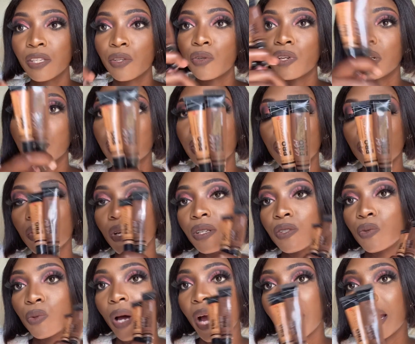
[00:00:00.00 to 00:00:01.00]
You need this one
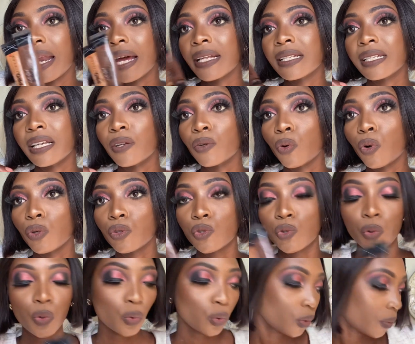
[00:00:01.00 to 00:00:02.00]
to highlight and
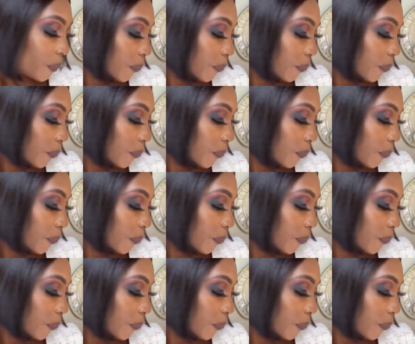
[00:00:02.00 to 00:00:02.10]
contour.